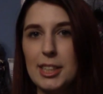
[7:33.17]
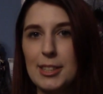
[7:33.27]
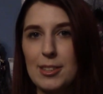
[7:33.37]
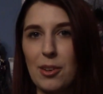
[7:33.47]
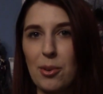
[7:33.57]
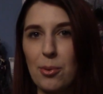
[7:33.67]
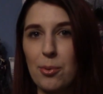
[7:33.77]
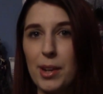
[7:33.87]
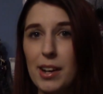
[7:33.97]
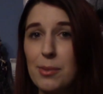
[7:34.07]

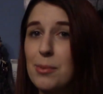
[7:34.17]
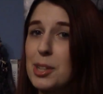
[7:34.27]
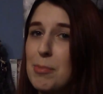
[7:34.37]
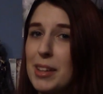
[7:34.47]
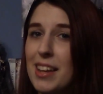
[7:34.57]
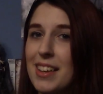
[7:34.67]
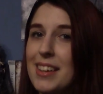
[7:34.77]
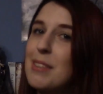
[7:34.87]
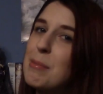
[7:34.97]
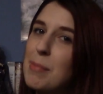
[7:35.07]
So yeah, wish me luck.
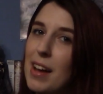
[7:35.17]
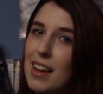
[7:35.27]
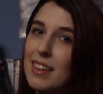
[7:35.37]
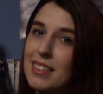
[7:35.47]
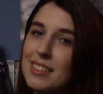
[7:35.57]
Bye.